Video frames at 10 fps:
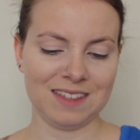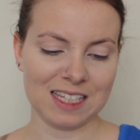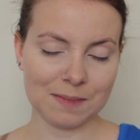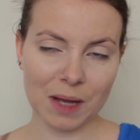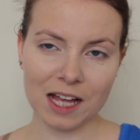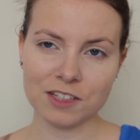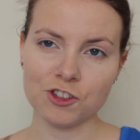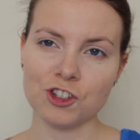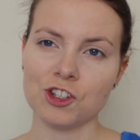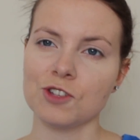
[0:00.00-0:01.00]
The
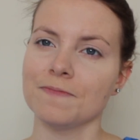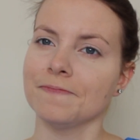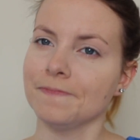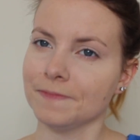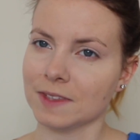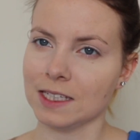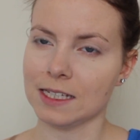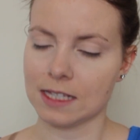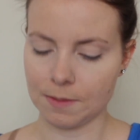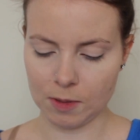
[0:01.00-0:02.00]
sponge
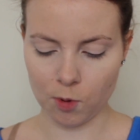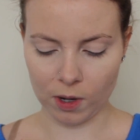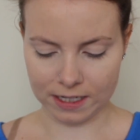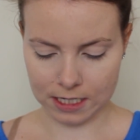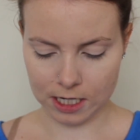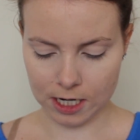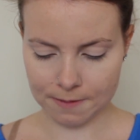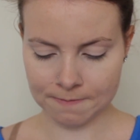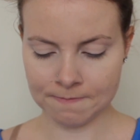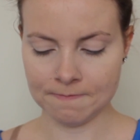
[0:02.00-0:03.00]
needs to be pointier,
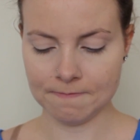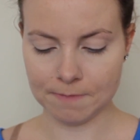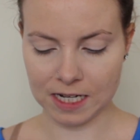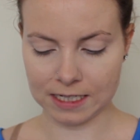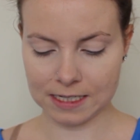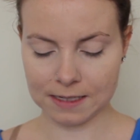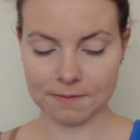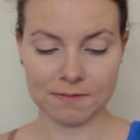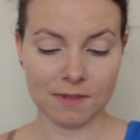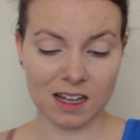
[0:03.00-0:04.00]
but
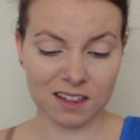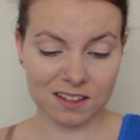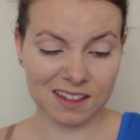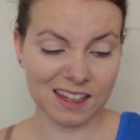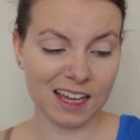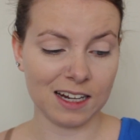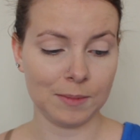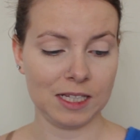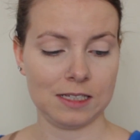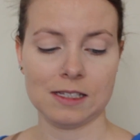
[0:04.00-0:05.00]
other than that, I
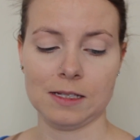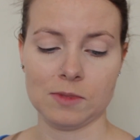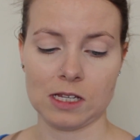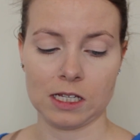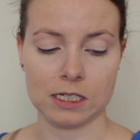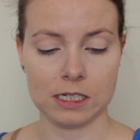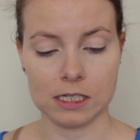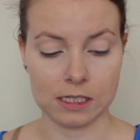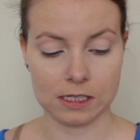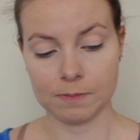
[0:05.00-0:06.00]
mean, it seems like a
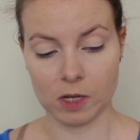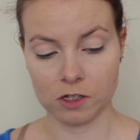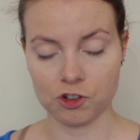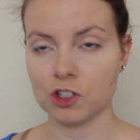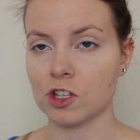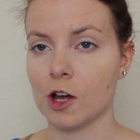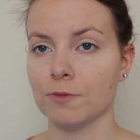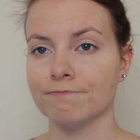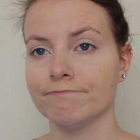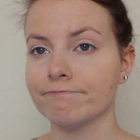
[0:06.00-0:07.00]
decent sponge, so
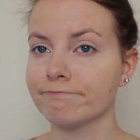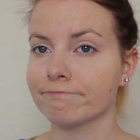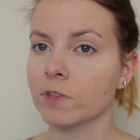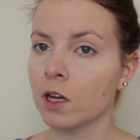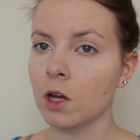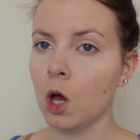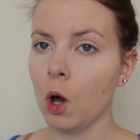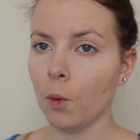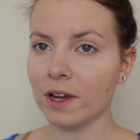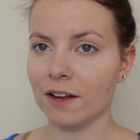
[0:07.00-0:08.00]

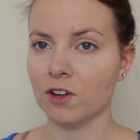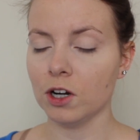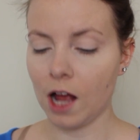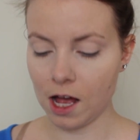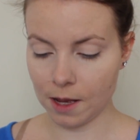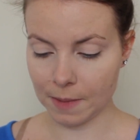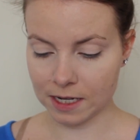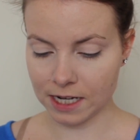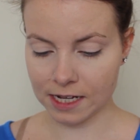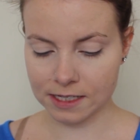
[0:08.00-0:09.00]
whatever.
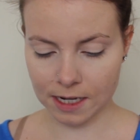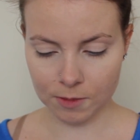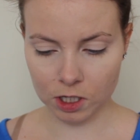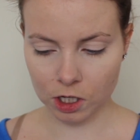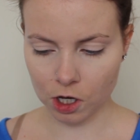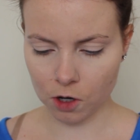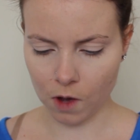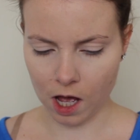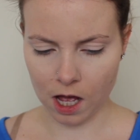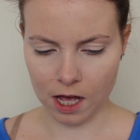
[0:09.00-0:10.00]
Next I'm gonna go
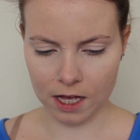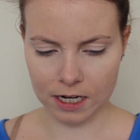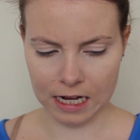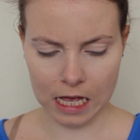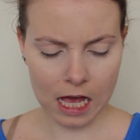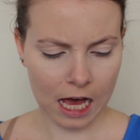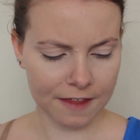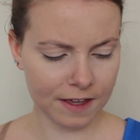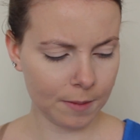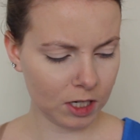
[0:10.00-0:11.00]
on
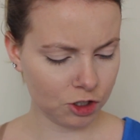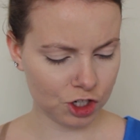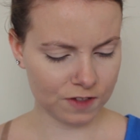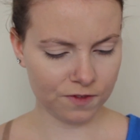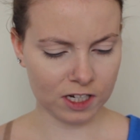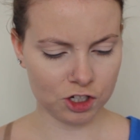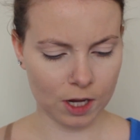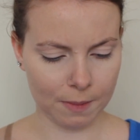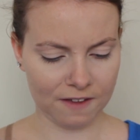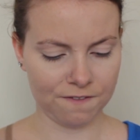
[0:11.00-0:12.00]
I think I'm gonna just finish
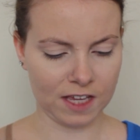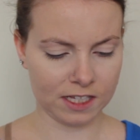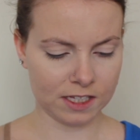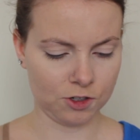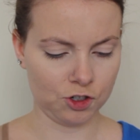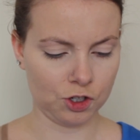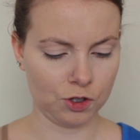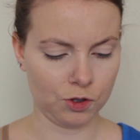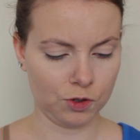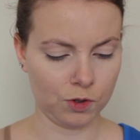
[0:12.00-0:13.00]
up my face and
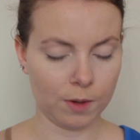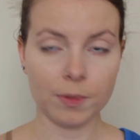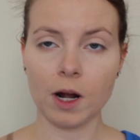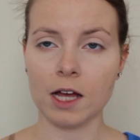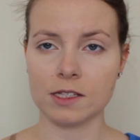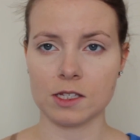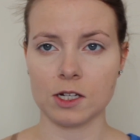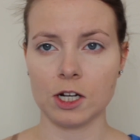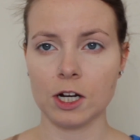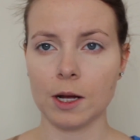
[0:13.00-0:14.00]
do
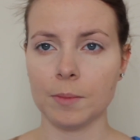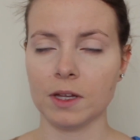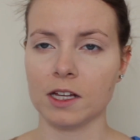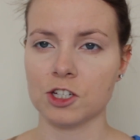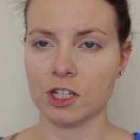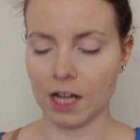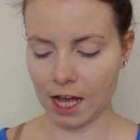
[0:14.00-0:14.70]
bronzer, blush, and